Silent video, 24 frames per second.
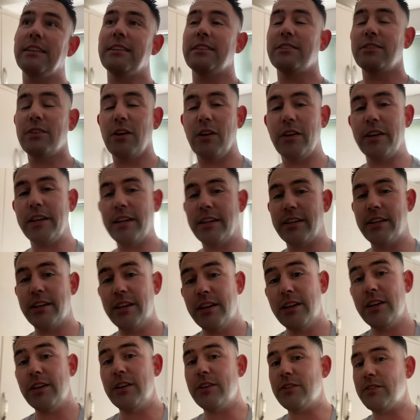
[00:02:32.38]
decided
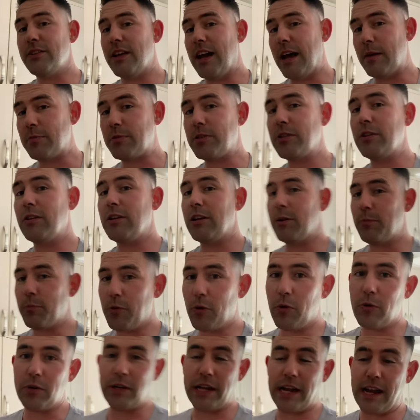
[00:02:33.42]
to absolutely
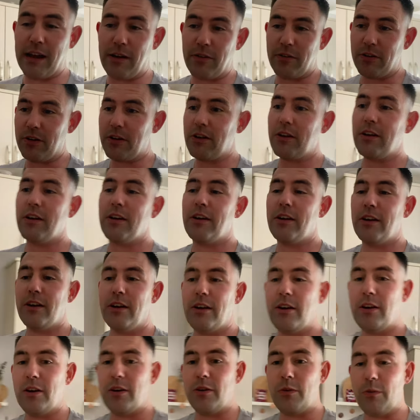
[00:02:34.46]
pour down
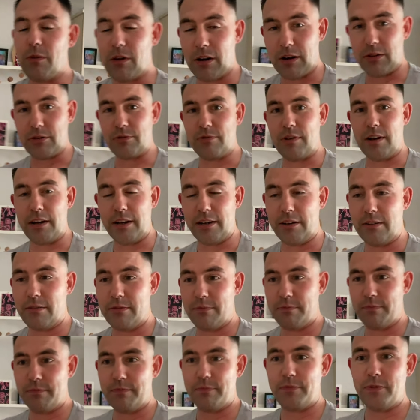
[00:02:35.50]
while I was running.
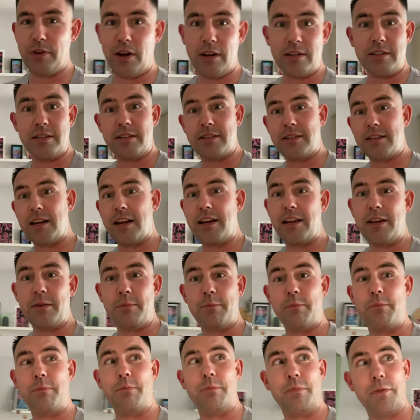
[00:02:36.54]
Nice and
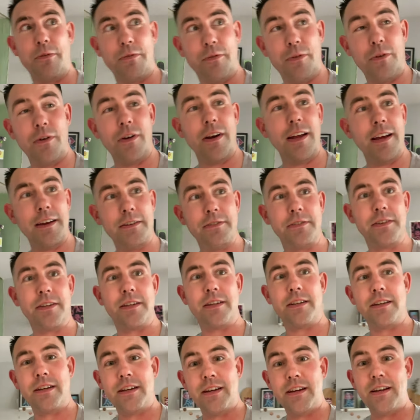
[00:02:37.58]
sunny before I left,
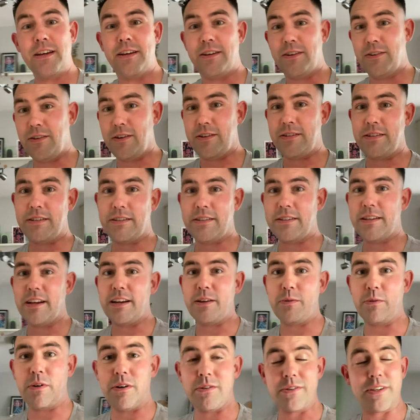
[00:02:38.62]
nice and sunny
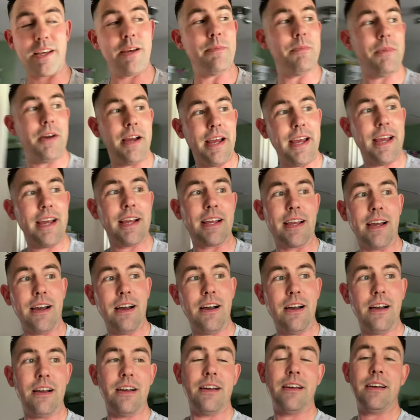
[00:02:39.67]
while I was getting my
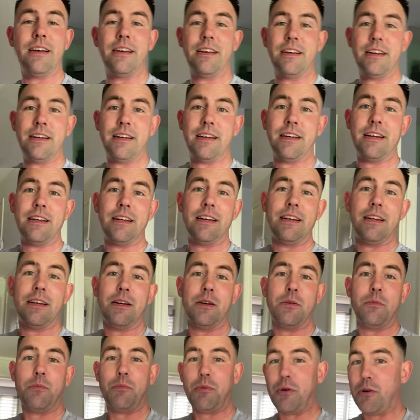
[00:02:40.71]
haircut,
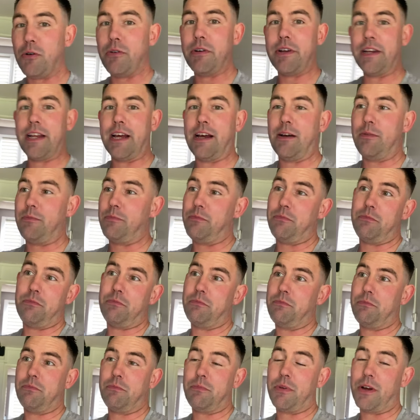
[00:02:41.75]
pouring down
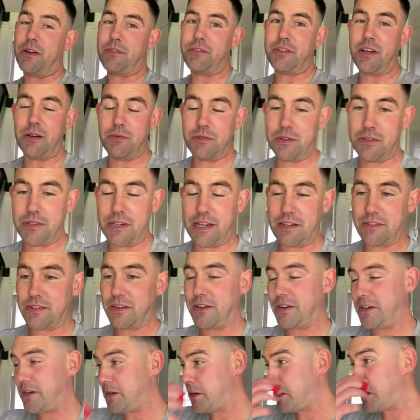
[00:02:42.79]
both times I was
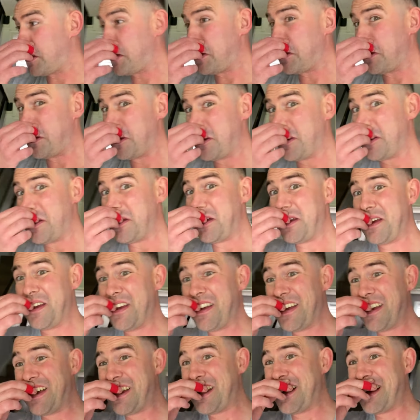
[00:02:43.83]
outside.
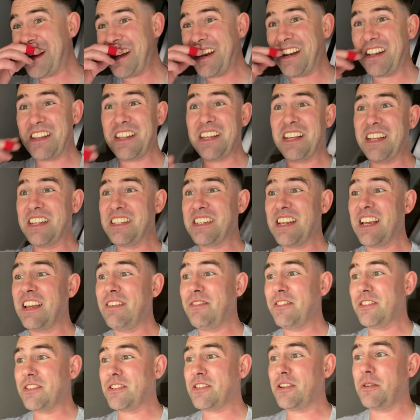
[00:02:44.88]
I think it's
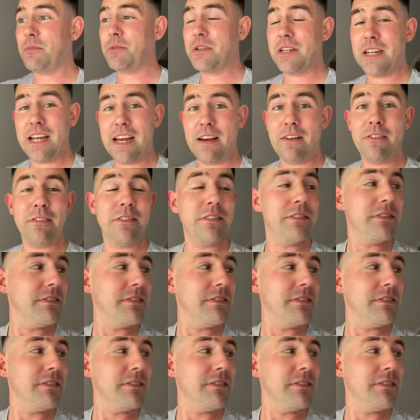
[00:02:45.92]
even stopped now.